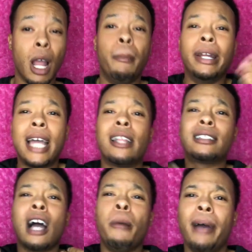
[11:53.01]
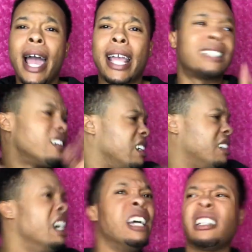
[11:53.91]
But now that y'all back,
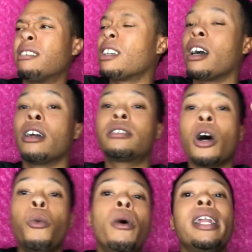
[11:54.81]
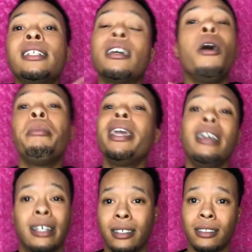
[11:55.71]
so what is it going to
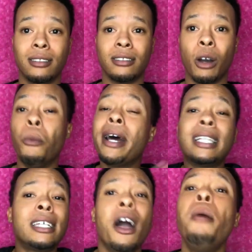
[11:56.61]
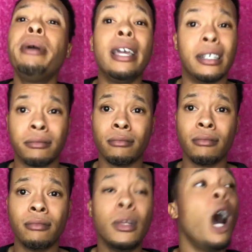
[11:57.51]
be? What is it going to be?
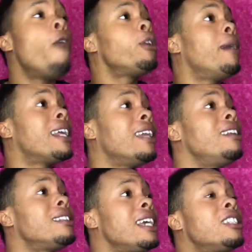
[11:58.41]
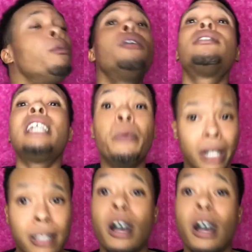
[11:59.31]
Hopefully by the end of the season, we'll see what it's